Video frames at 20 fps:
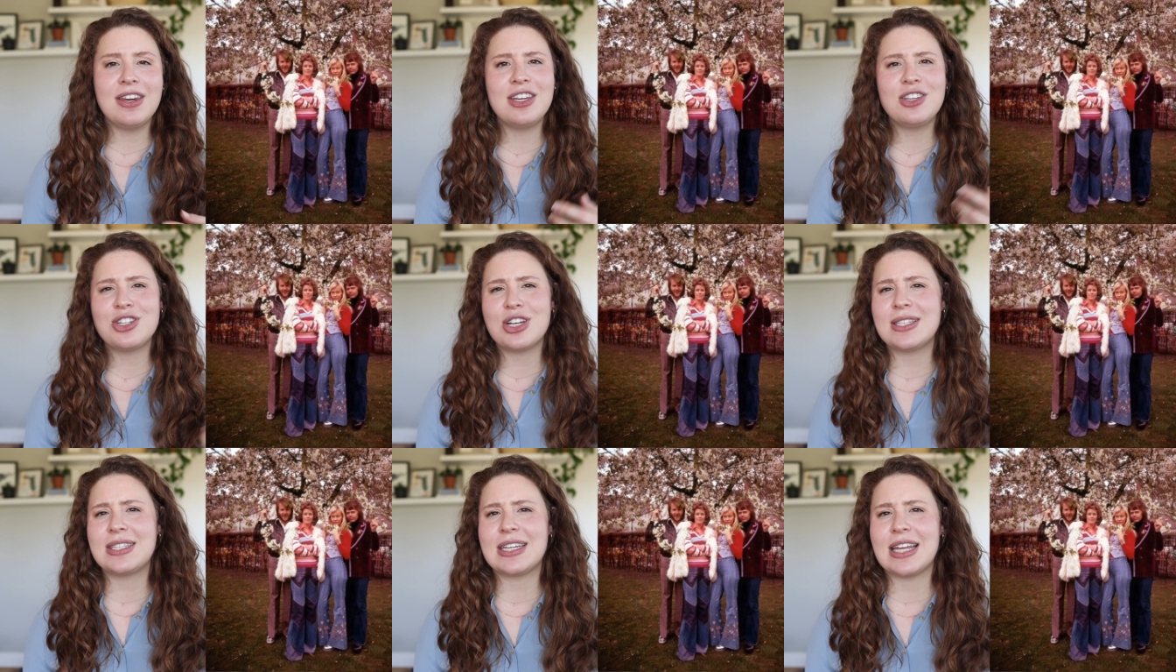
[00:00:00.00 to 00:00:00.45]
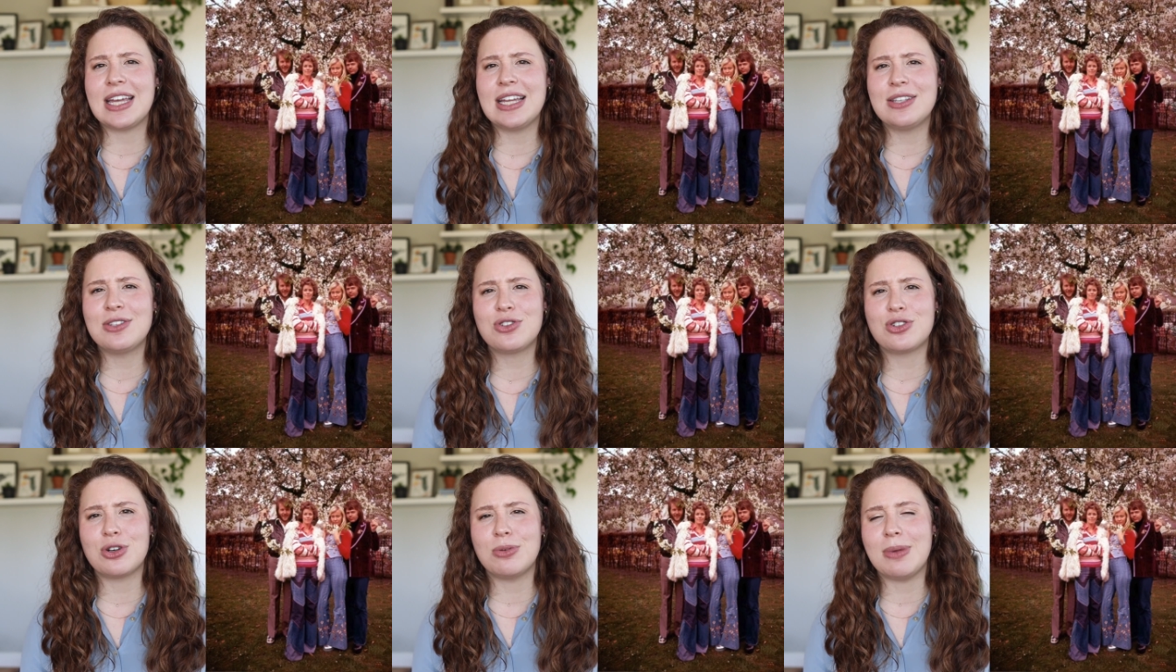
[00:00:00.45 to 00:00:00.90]
in just
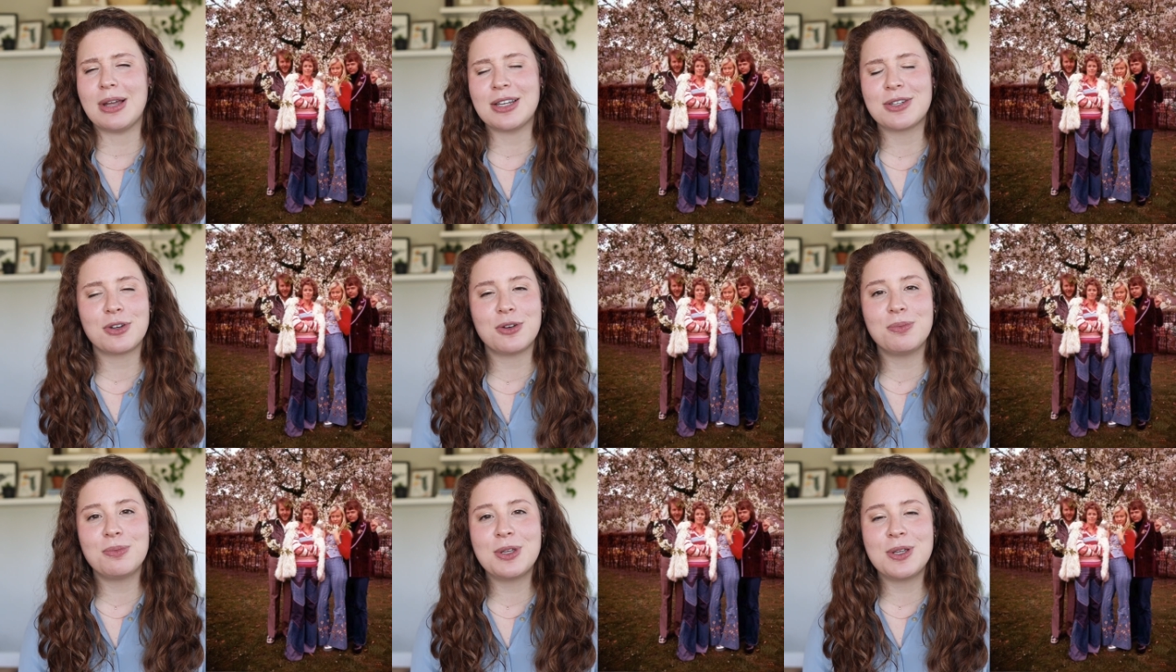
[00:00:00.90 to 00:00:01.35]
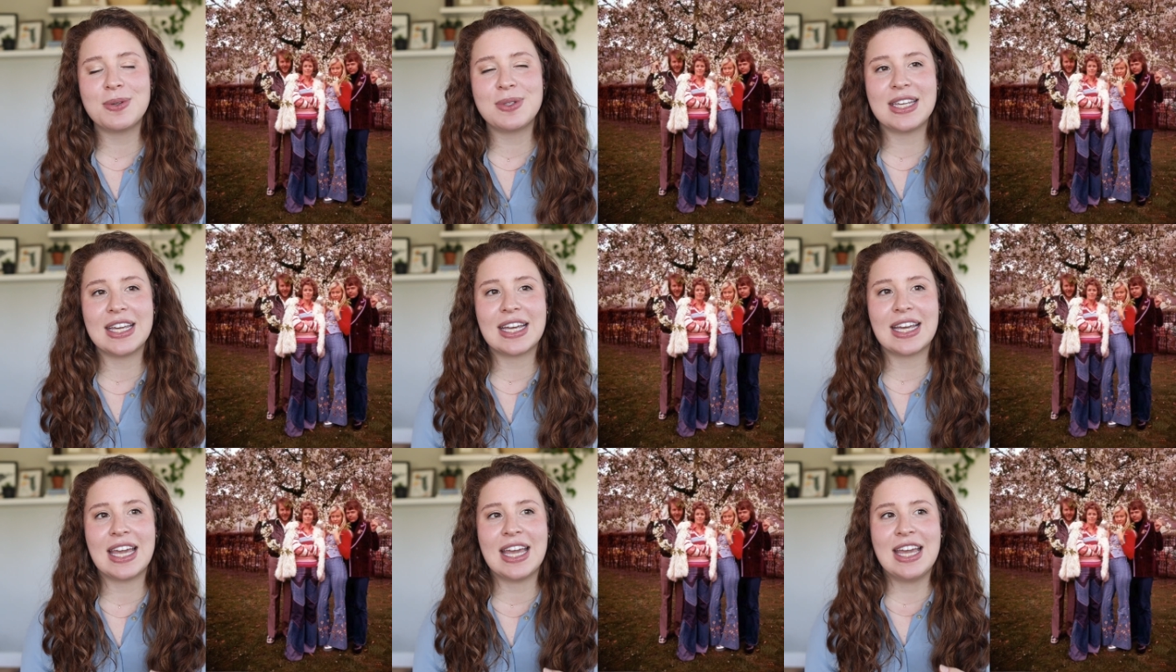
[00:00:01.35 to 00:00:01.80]
instrumental
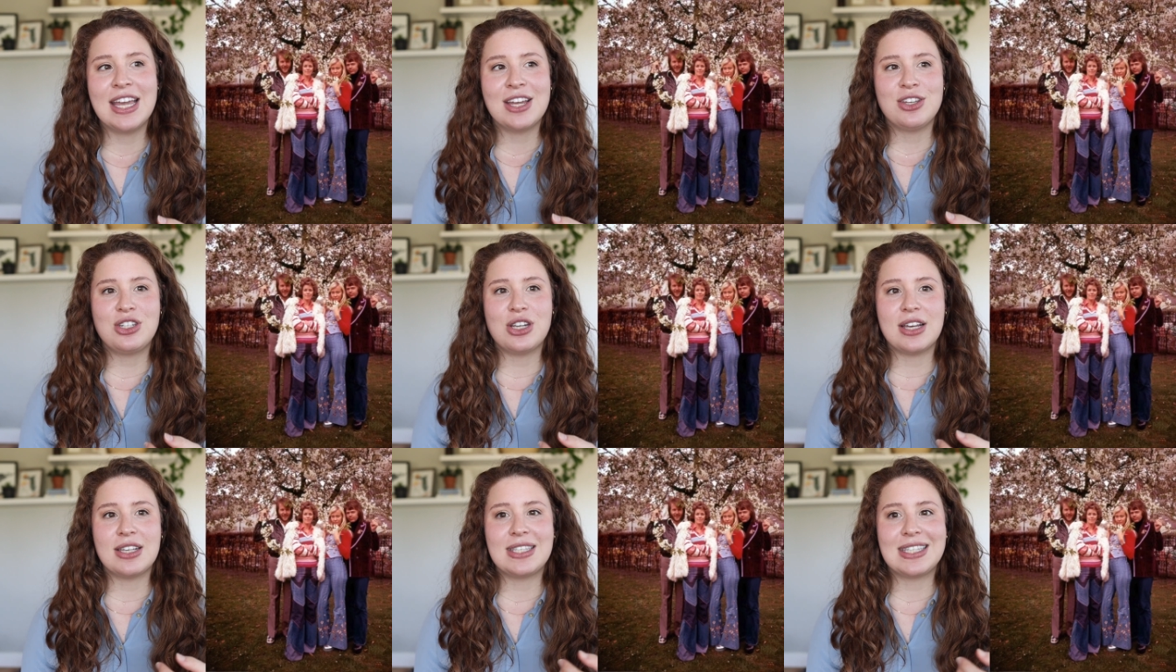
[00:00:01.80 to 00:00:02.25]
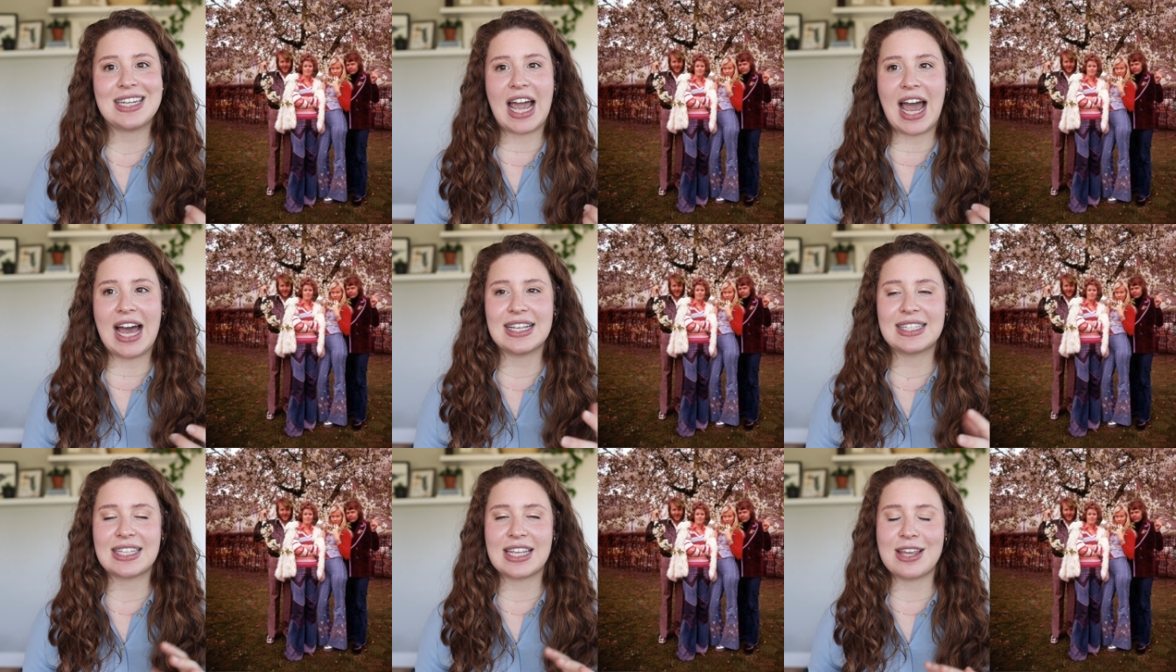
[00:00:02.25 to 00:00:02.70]
music, just
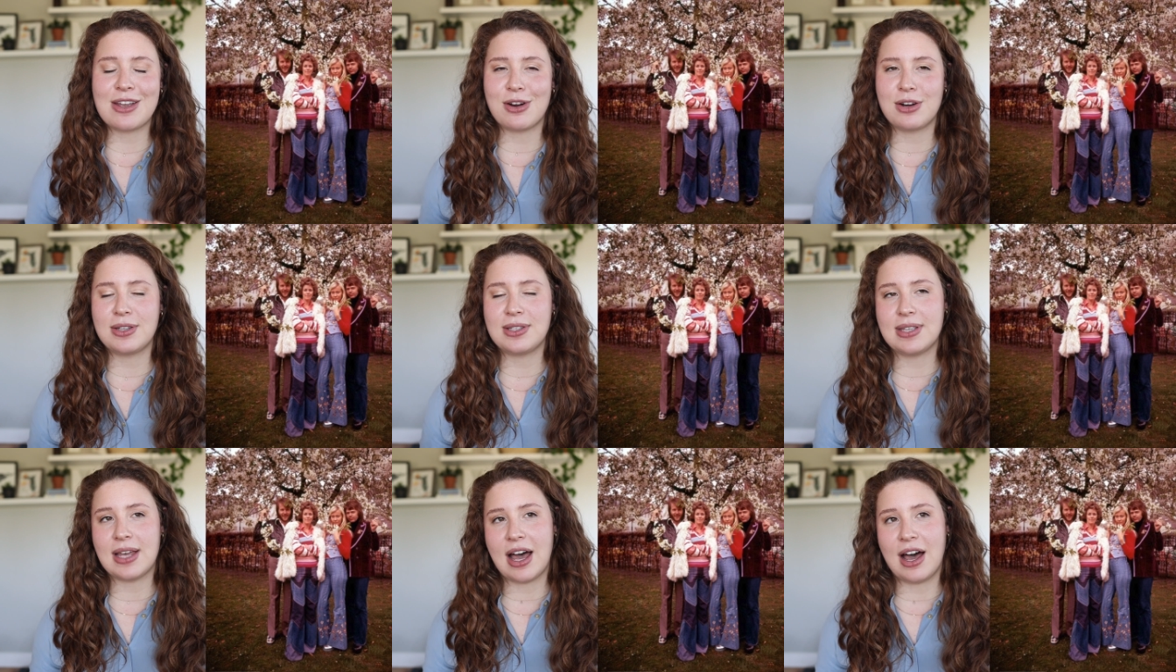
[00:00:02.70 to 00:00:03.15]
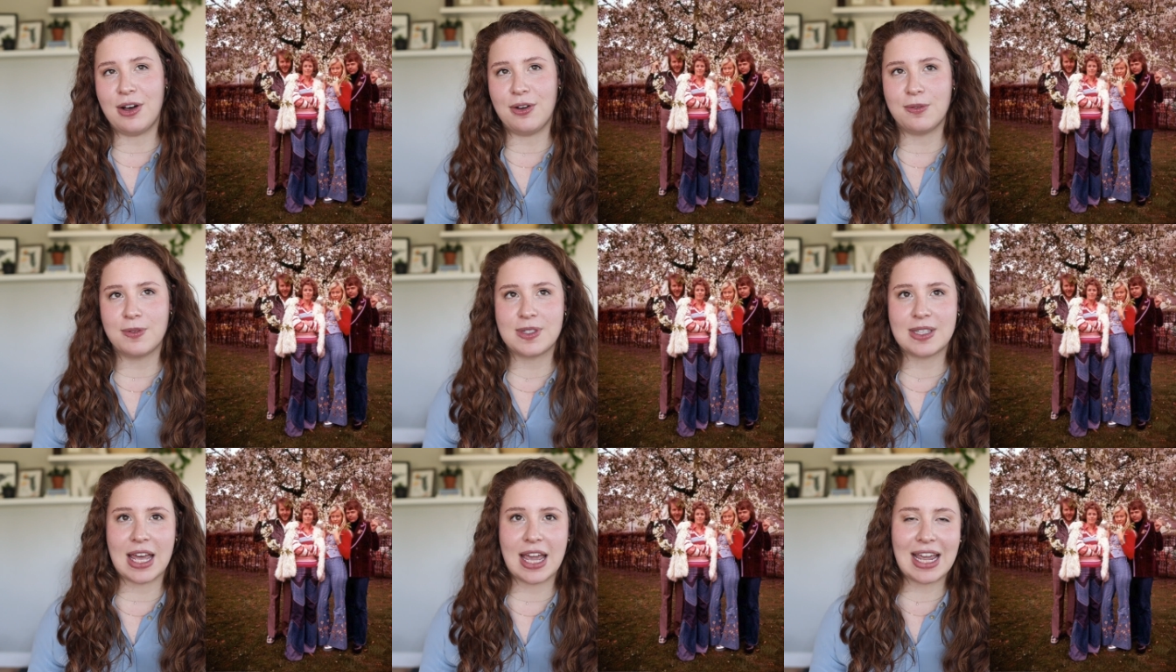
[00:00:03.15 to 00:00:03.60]
asking
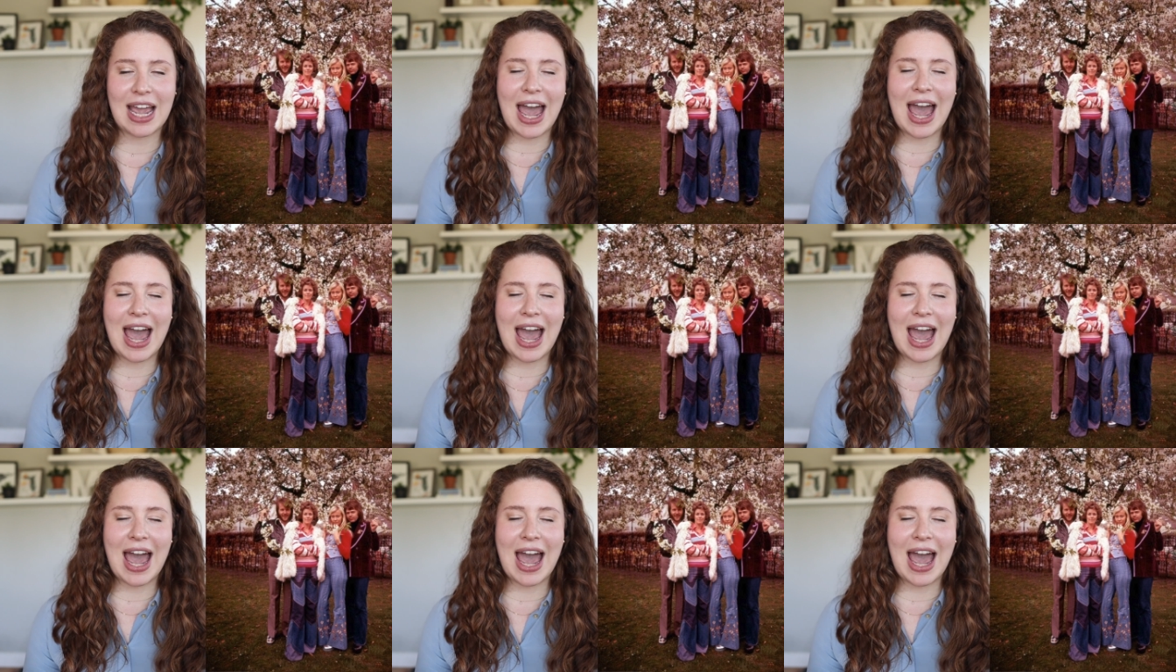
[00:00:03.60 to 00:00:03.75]
ourselves like,